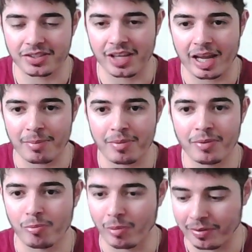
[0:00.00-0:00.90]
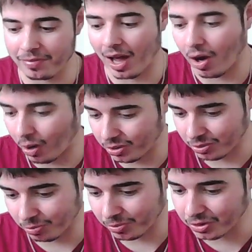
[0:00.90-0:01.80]
same with that
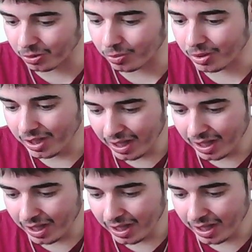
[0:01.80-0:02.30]
Arsenal result.